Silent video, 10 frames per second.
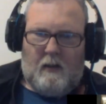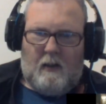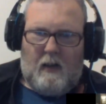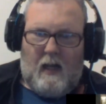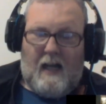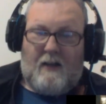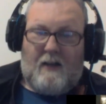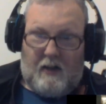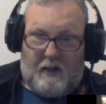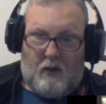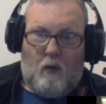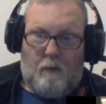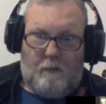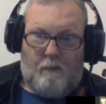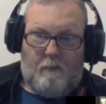I actually go
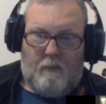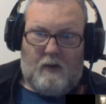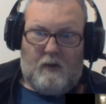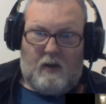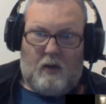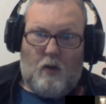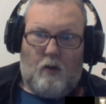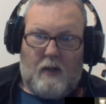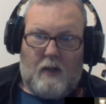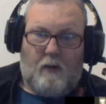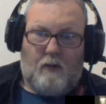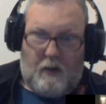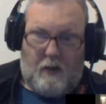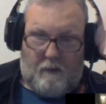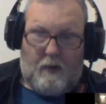now to
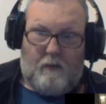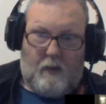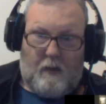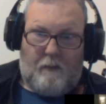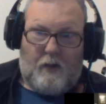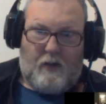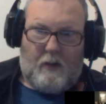the front of the